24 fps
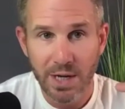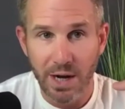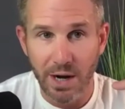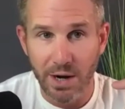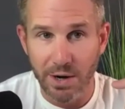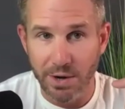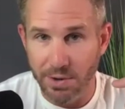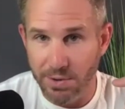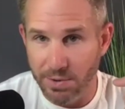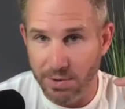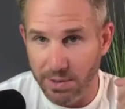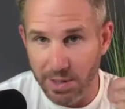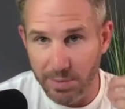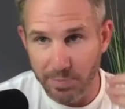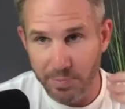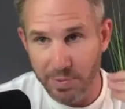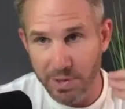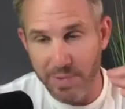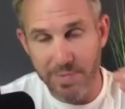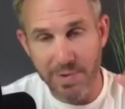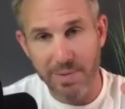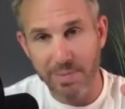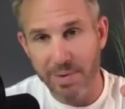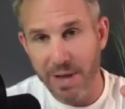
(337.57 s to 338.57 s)
are you the
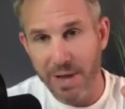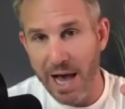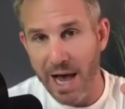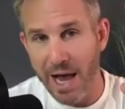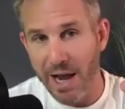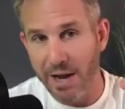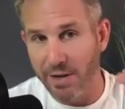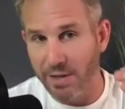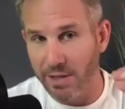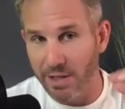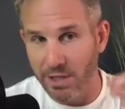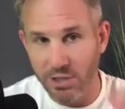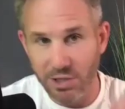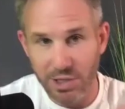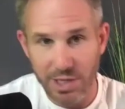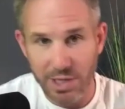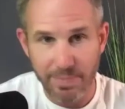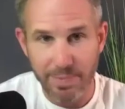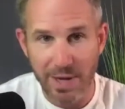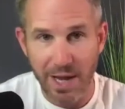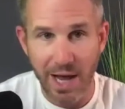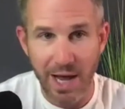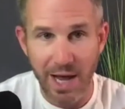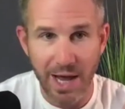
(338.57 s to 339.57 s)
premium guy are you the
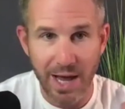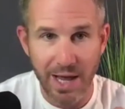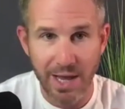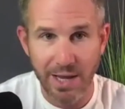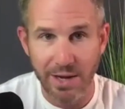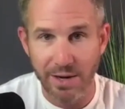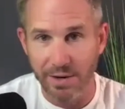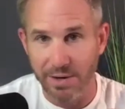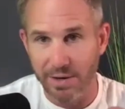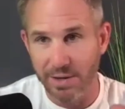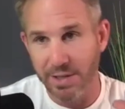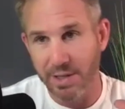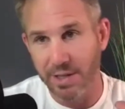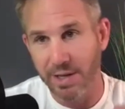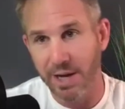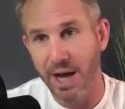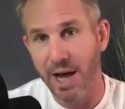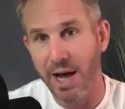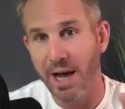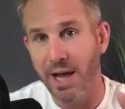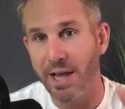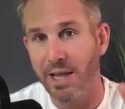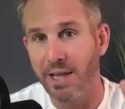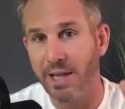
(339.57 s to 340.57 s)
cheap guy are you the
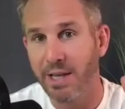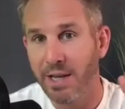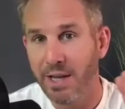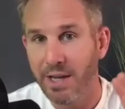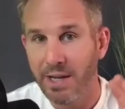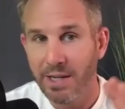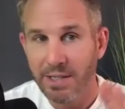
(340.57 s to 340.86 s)
high